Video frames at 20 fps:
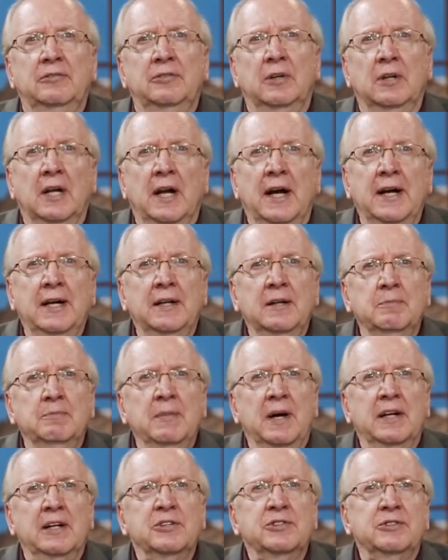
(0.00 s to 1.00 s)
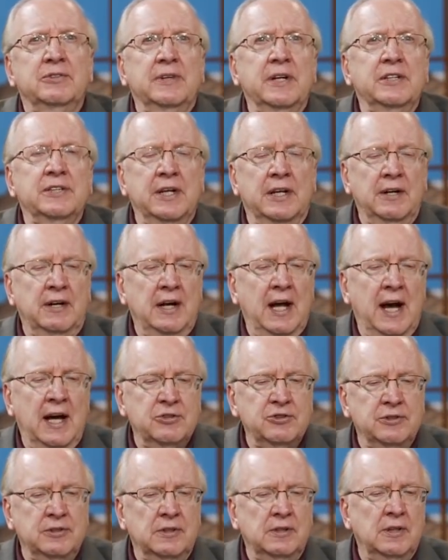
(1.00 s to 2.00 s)
of Related Ministries
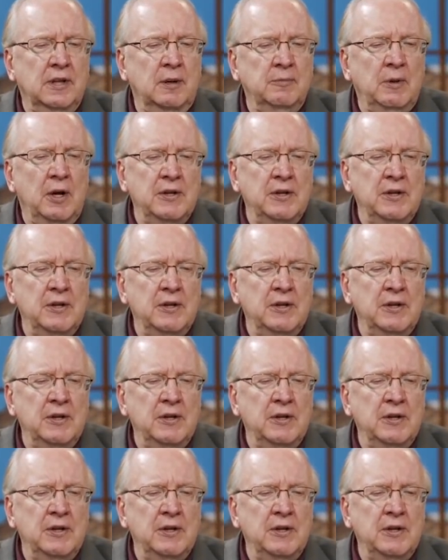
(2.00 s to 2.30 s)
International.